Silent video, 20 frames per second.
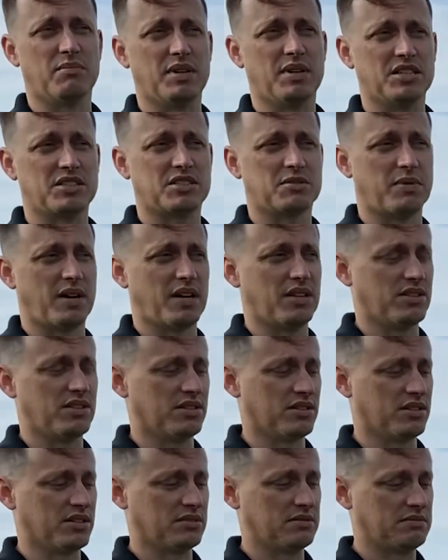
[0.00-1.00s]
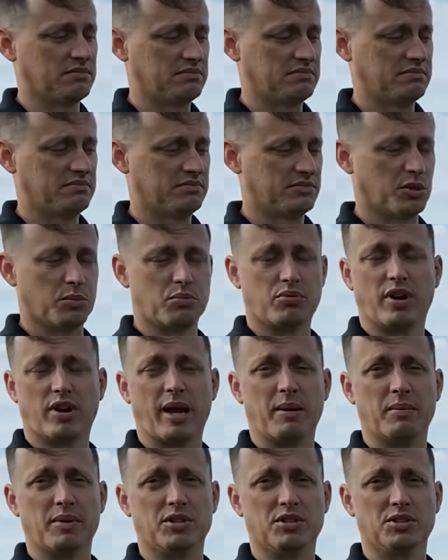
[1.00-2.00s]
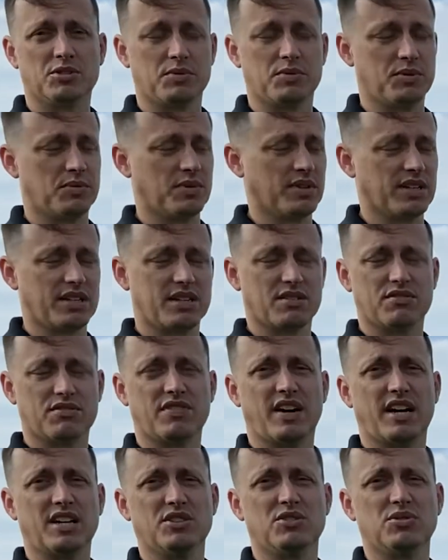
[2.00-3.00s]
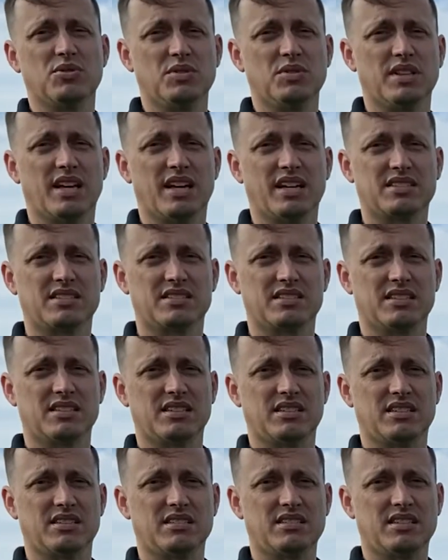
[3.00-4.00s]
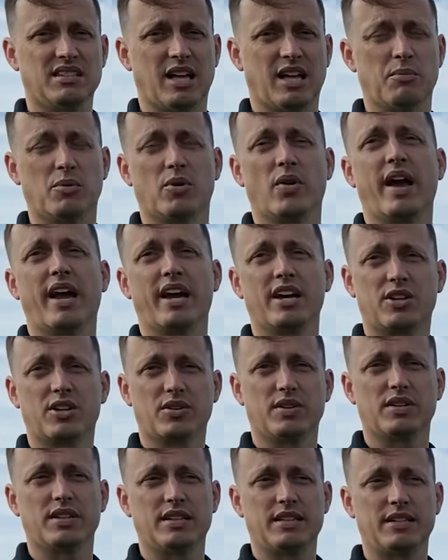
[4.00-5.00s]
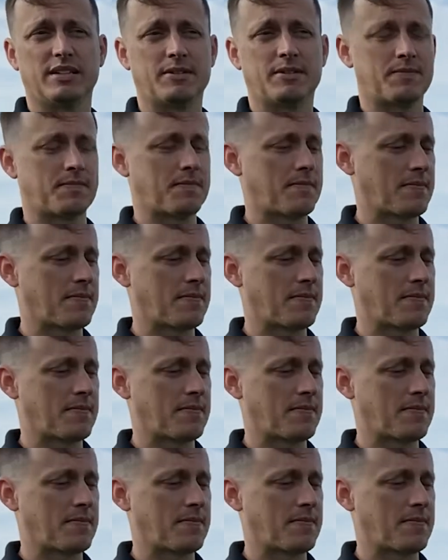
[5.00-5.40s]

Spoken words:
based upon their parameters, we really can fine-tune that a lot more accurately.